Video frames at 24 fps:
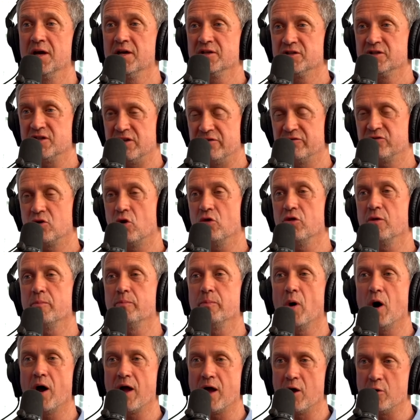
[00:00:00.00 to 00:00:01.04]
So you've got the
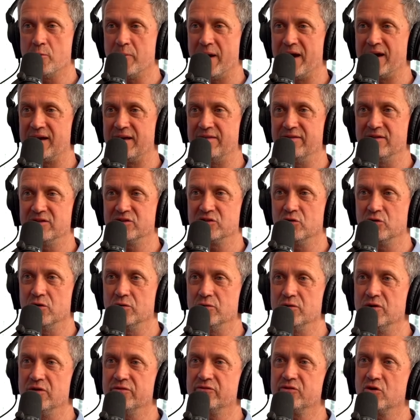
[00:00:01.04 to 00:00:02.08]
bio back in the
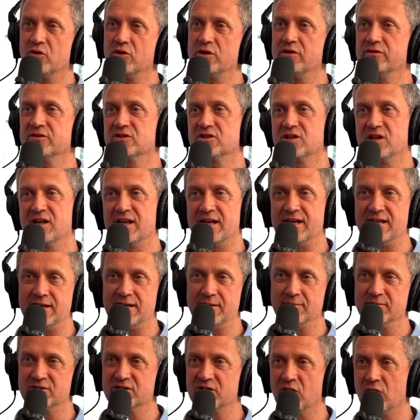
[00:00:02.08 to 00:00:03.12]
soil. You've got your
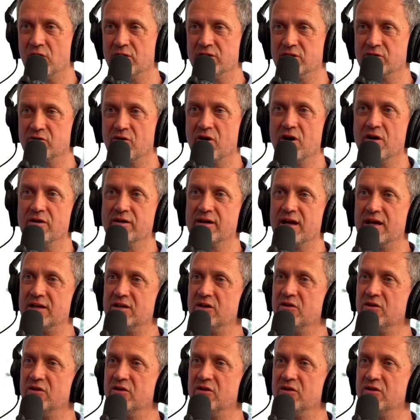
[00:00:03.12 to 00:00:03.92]
selenium starting to grow again.